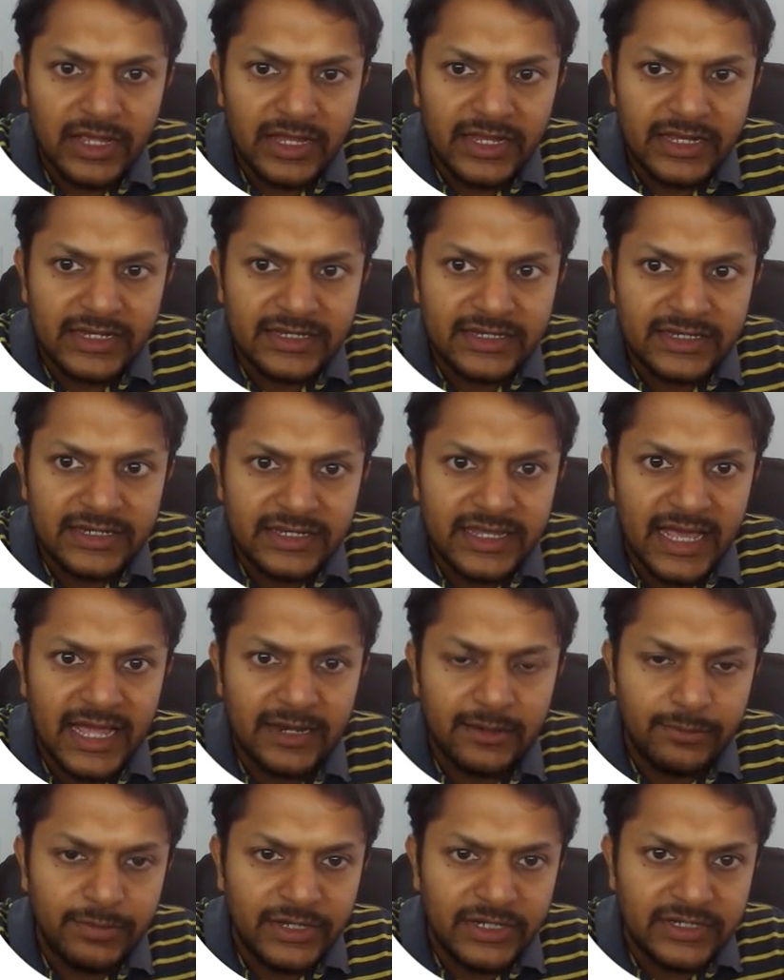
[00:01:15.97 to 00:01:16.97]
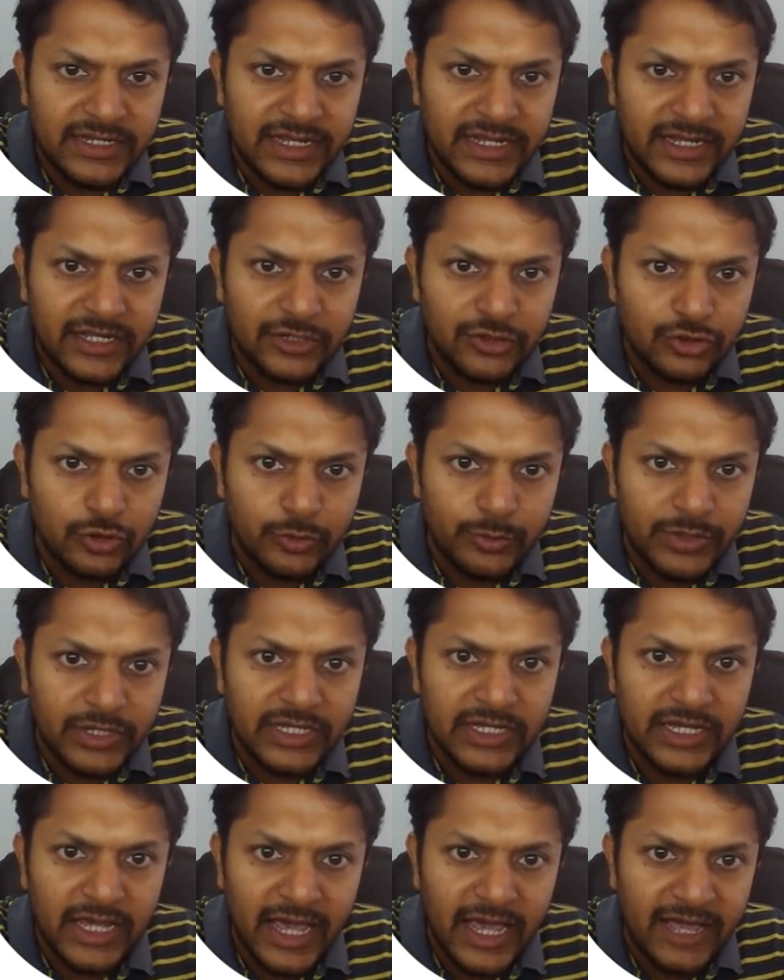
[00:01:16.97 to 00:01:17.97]
it can be taken to
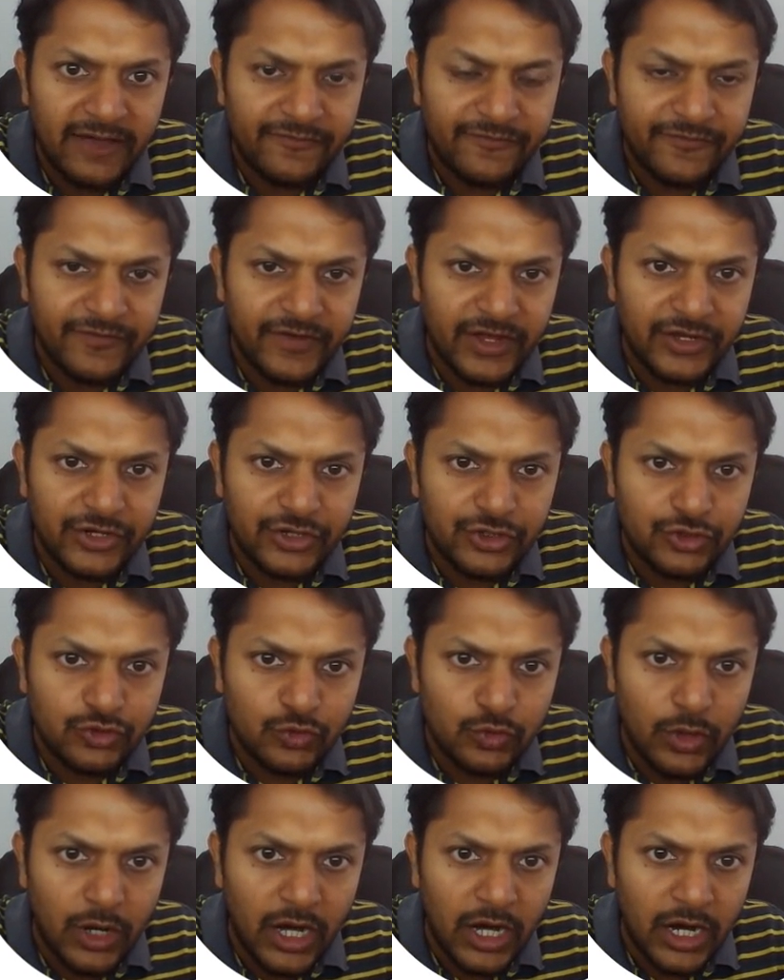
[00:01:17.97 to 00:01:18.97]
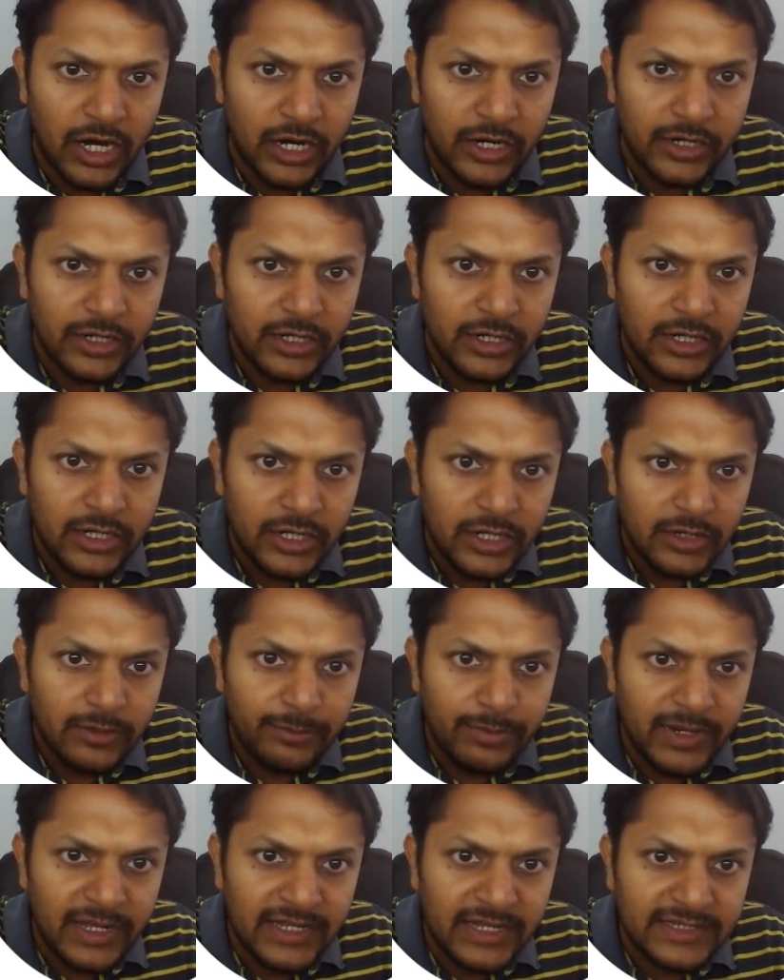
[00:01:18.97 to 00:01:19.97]
be F into R
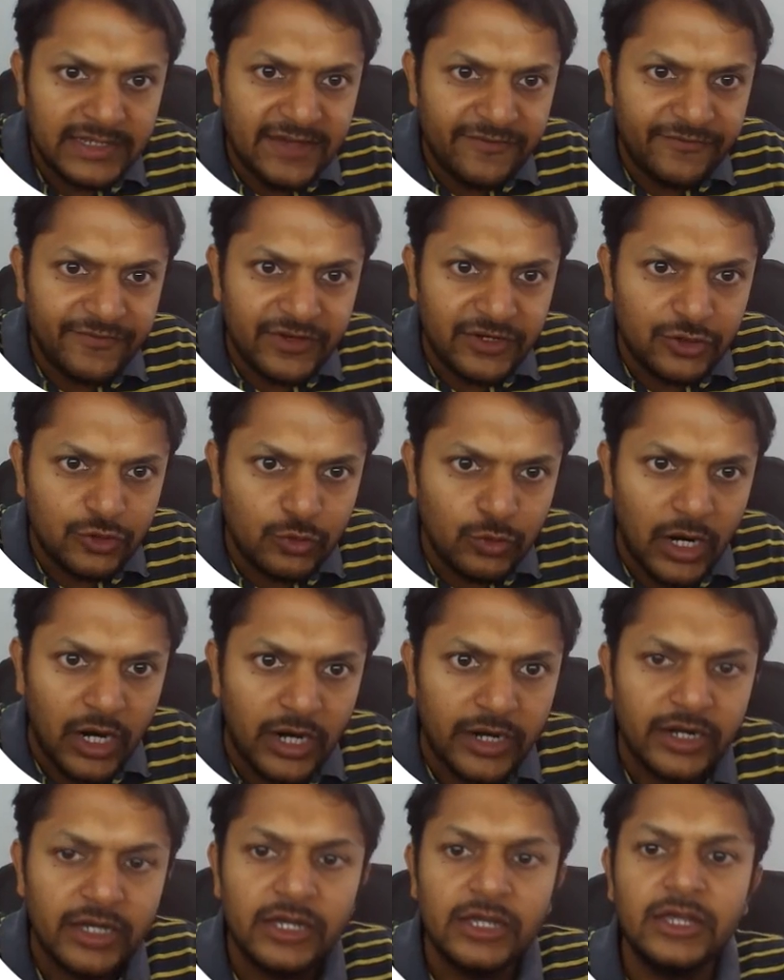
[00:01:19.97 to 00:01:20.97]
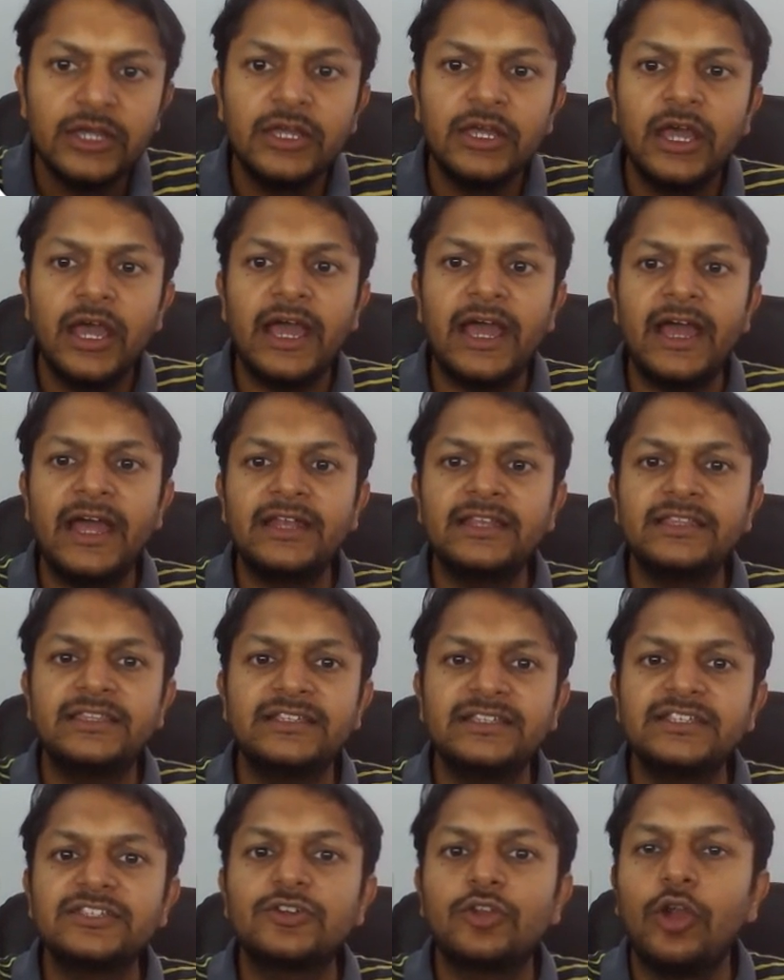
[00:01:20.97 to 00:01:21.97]
plus F into R. And this
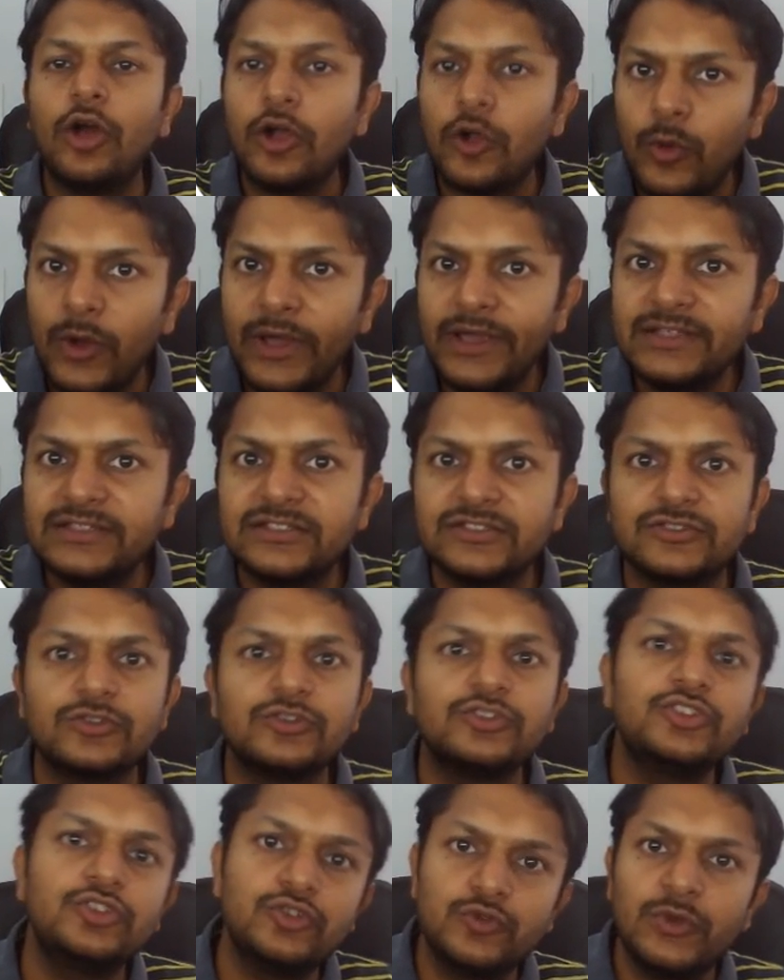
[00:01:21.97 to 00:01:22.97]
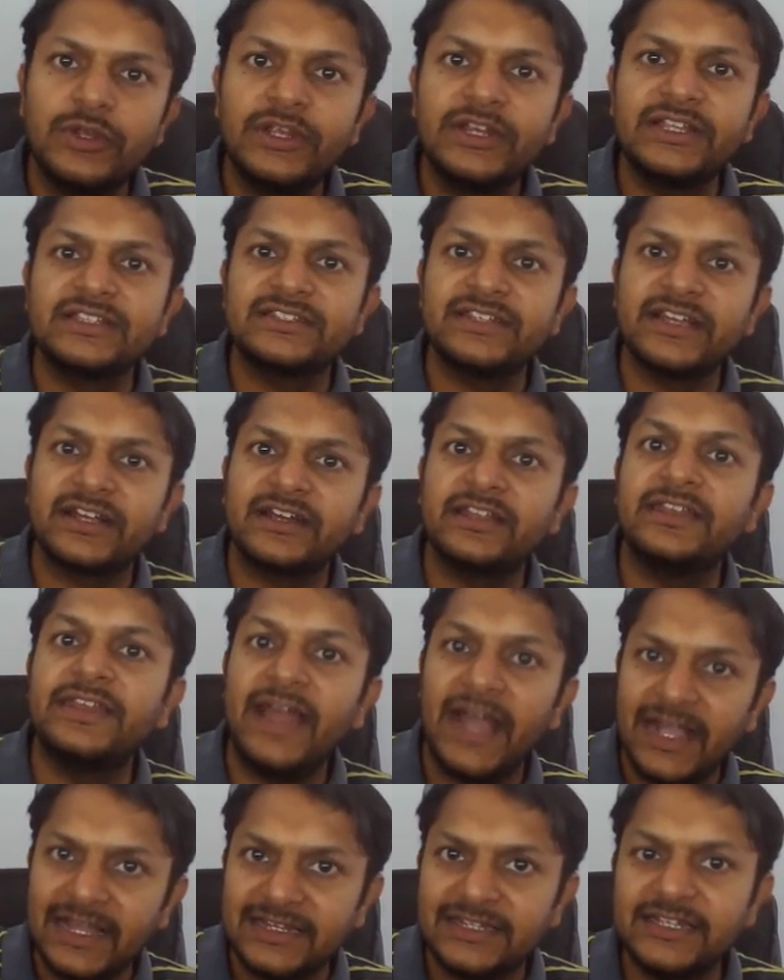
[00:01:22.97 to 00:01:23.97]
is clockwise. So usually it is taken
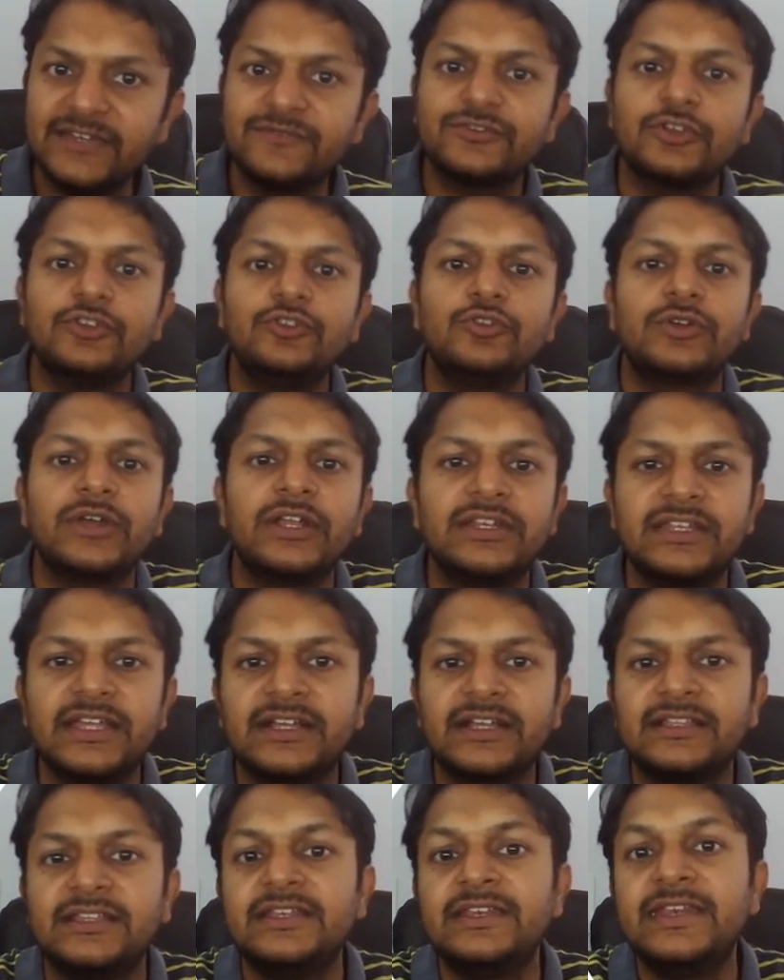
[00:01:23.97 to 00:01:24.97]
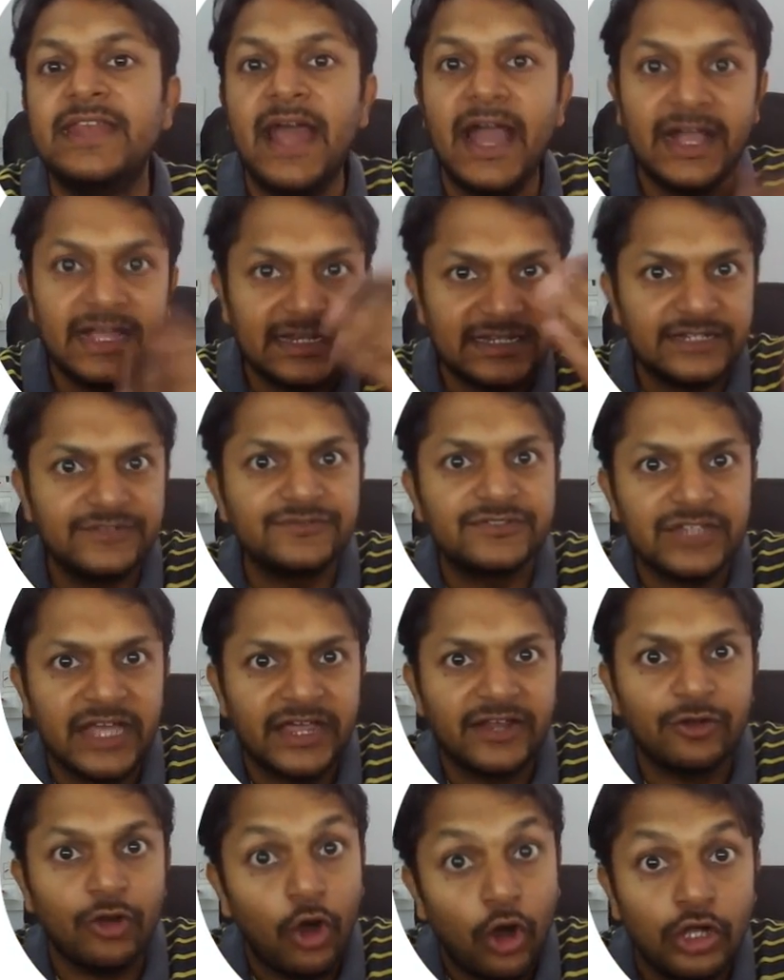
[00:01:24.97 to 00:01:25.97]
negative. So you can take negative
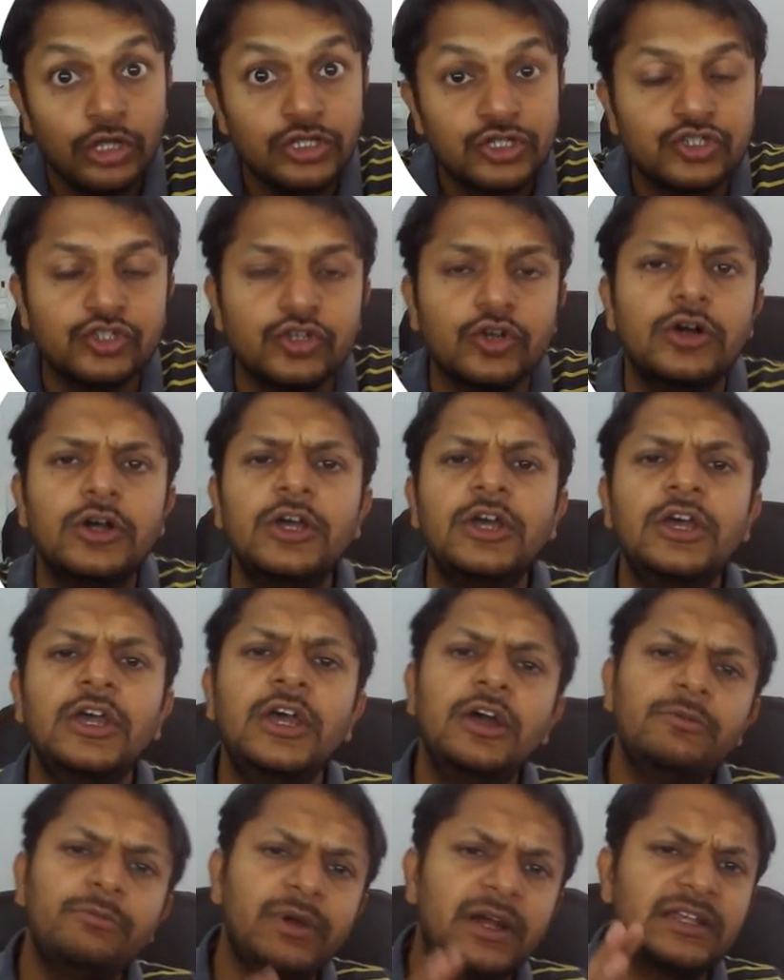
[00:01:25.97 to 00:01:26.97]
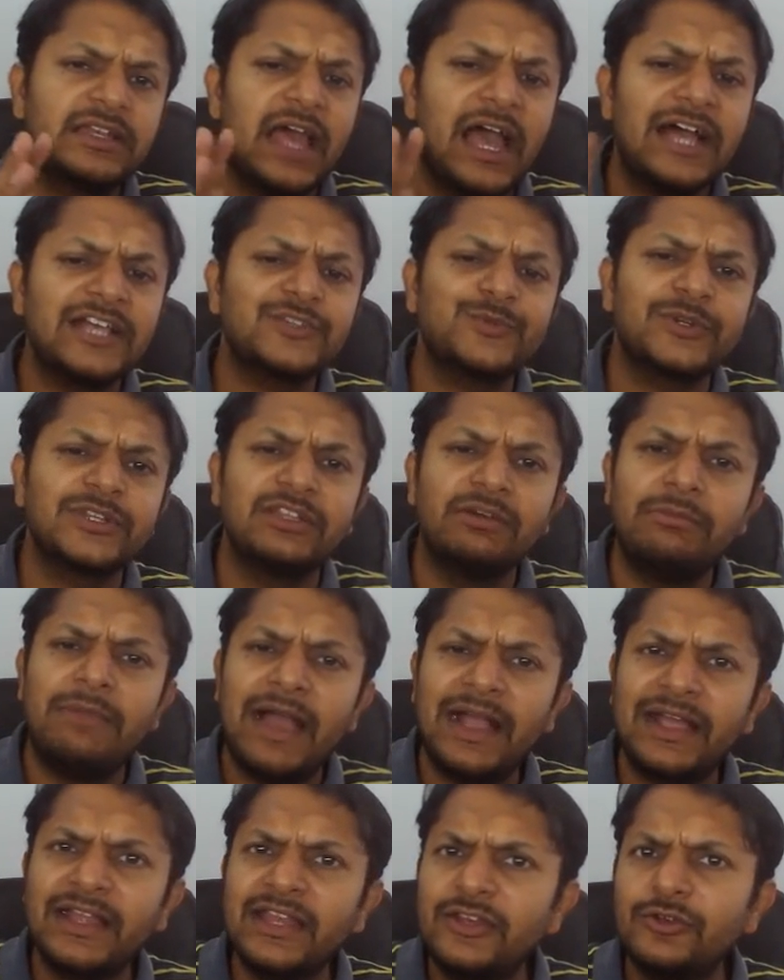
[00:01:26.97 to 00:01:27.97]
sign also. But as for the
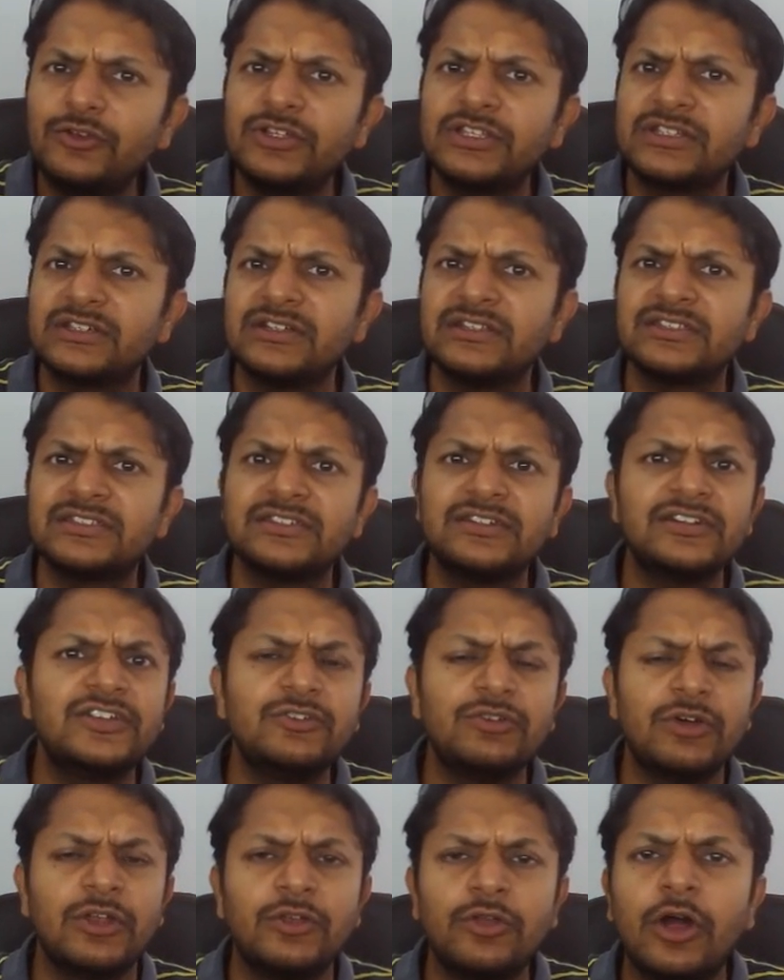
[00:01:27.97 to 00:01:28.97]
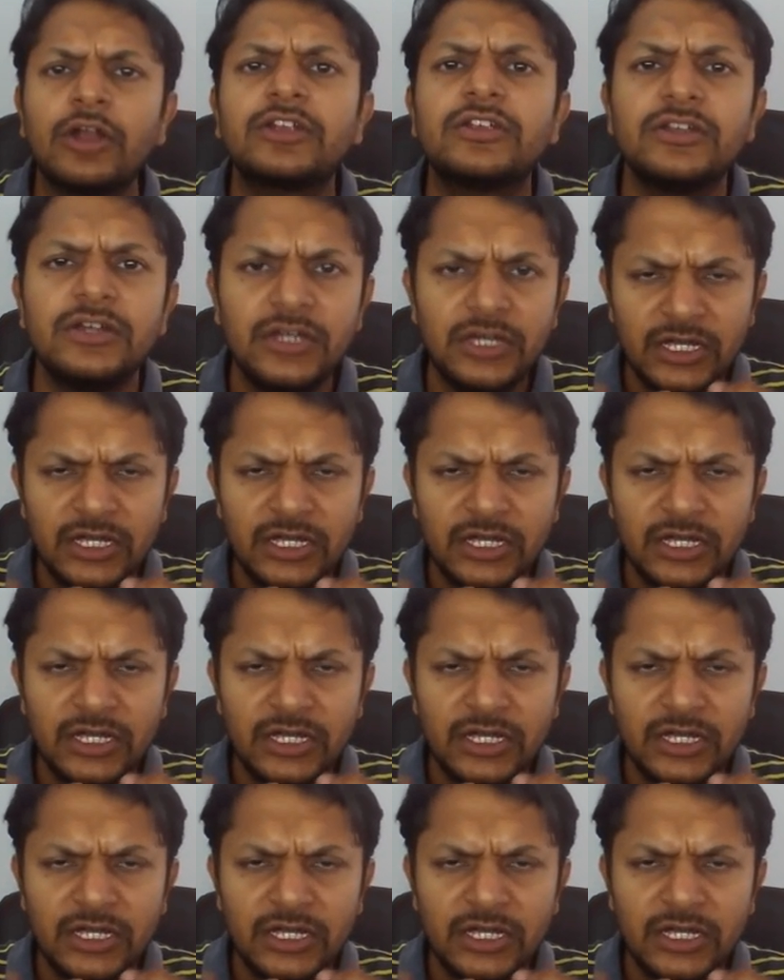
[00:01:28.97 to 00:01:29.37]
magnitude is concerned, you are not,